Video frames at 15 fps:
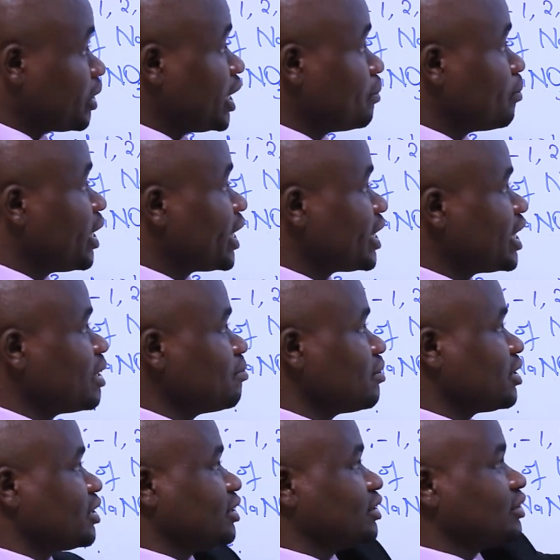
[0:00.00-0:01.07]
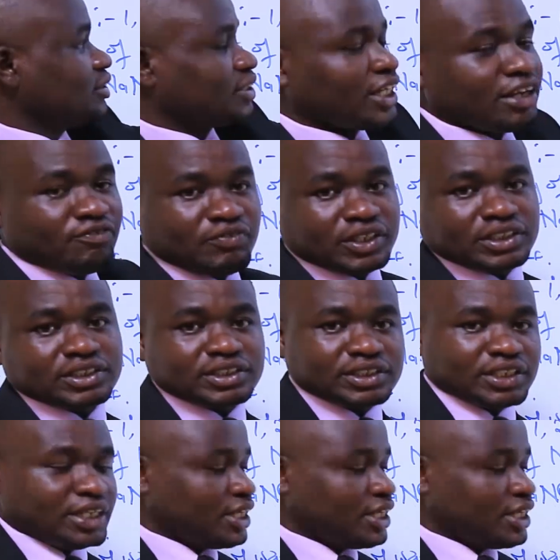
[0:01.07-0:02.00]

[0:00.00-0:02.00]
by barium sulfate.